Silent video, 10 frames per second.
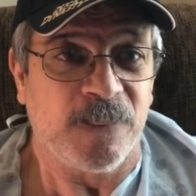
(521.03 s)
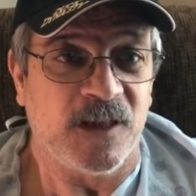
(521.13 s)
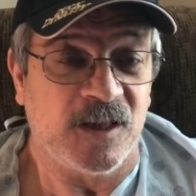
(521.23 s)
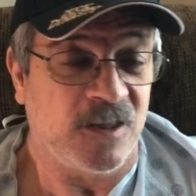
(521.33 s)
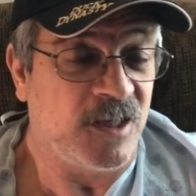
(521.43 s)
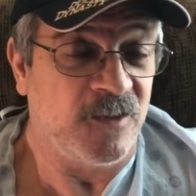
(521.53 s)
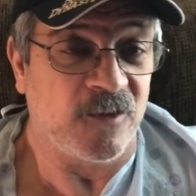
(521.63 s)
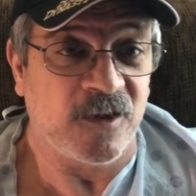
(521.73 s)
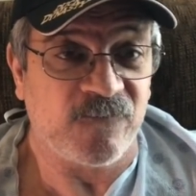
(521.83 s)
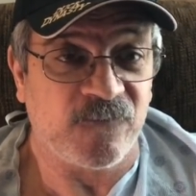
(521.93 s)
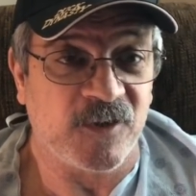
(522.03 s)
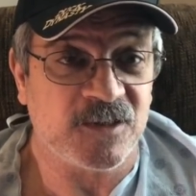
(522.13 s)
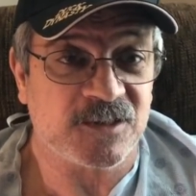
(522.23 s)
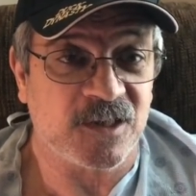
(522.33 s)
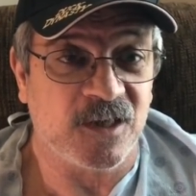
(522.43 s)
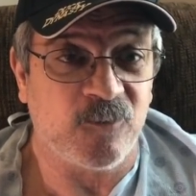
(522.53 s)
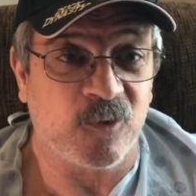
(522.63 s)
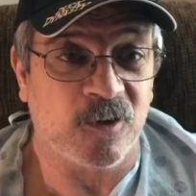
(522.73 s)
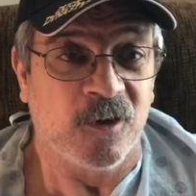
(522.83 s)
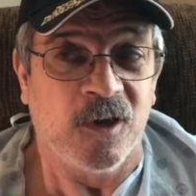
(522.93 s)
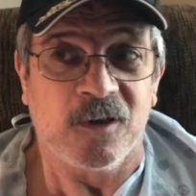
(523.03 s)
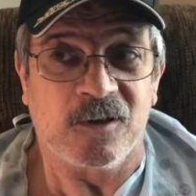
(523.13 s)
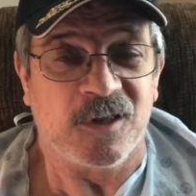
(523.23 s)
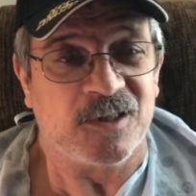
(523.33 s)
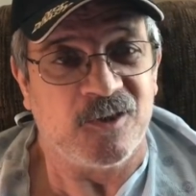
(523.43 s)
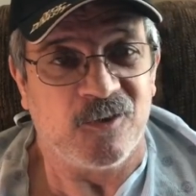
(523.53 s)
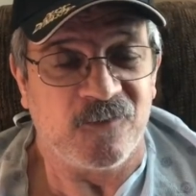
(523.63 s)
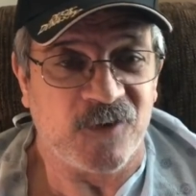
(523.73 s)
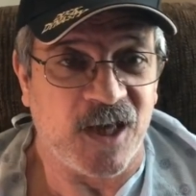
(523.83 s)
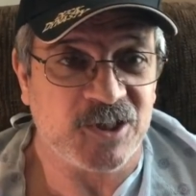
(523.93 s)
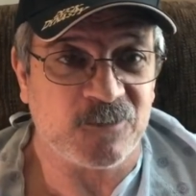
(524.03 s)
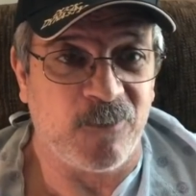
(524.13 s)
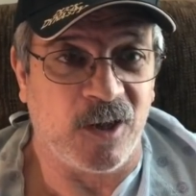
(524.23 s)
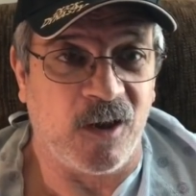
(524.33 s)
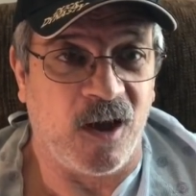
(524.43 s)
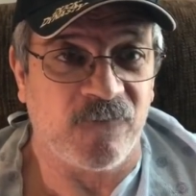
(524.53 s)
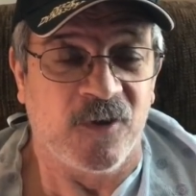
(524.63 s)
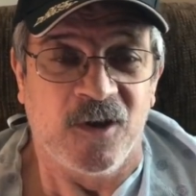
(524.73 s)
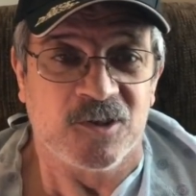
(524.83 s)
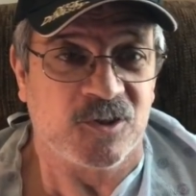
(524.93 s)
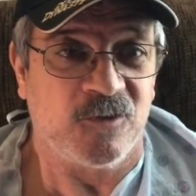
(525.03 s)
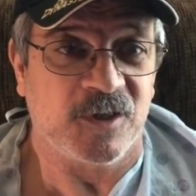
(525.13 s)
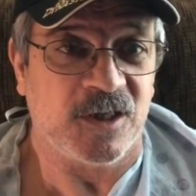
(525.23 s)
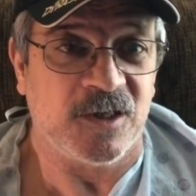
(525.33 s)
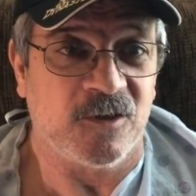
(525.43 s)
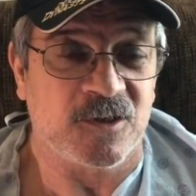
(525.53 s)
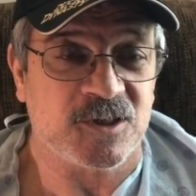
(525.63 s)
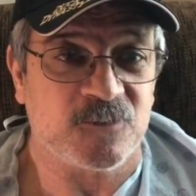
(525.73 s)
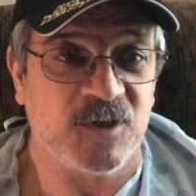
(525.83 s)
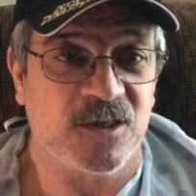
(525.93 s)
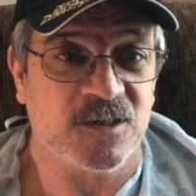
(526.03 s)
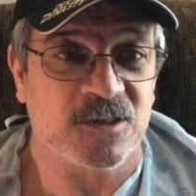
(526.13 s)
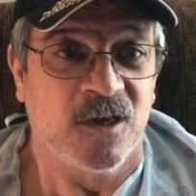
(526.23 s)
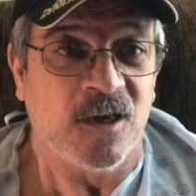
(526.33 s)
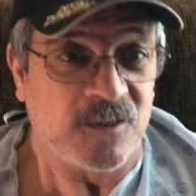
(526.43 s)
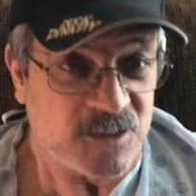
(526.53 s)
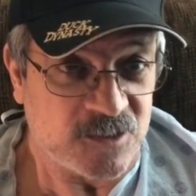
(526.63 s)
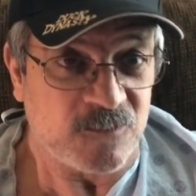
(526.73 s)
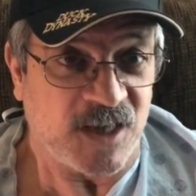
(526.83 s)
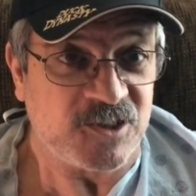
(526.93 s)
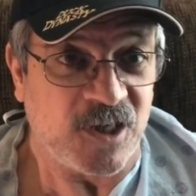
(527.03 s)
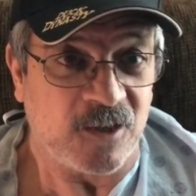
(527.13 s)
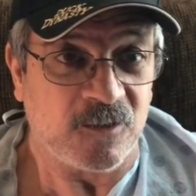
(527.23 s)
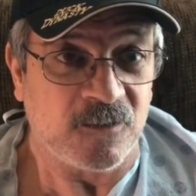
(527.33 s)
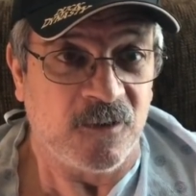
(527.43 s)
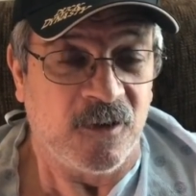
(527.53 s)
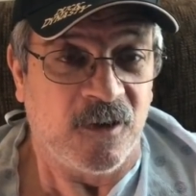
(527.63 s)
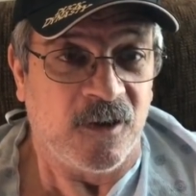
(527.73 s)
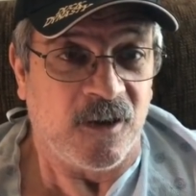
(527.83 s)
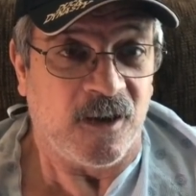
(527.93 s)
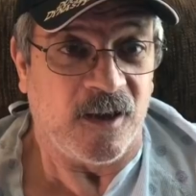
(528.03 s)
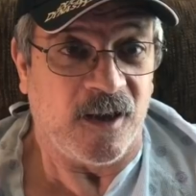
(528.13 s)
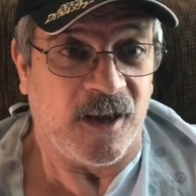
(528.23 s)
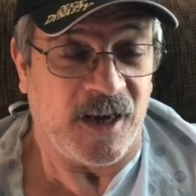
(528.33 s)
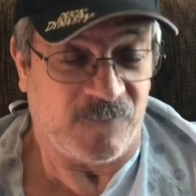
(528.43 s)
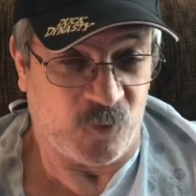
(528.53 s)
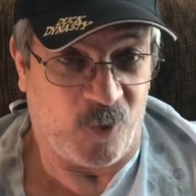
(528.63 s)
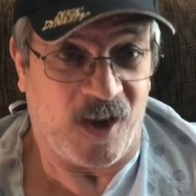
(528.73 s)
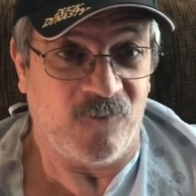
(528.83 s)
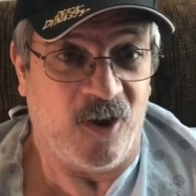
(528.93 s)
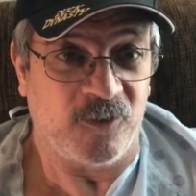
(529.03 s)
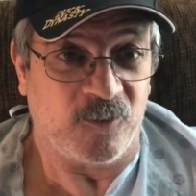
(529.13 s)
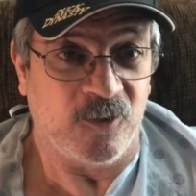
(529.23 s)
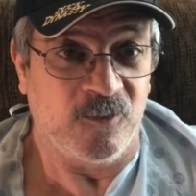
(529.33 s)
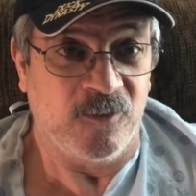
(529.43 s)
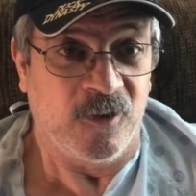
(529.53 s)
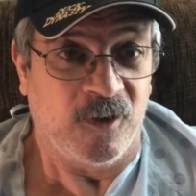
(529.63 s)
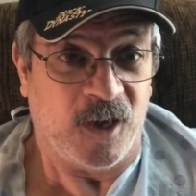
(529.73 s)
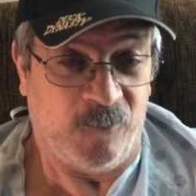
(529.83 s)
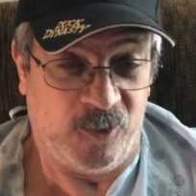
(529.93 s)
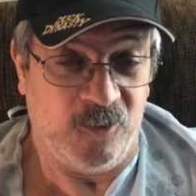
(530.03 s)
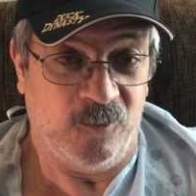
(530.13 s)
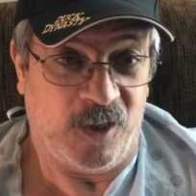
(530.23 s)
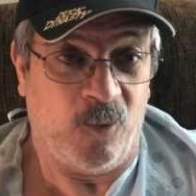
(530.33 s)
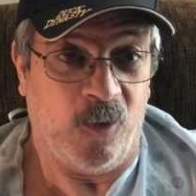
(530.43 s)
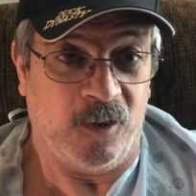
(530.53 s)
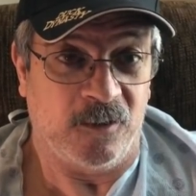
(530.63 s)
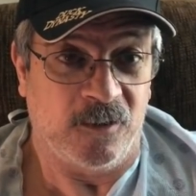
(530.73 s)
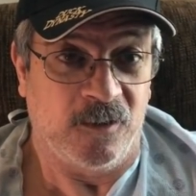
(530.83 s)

you can either un- unsub or click the notification bell off so you don't get any notices because this is my channel. And after what I've gone through, I'm going to do what I want.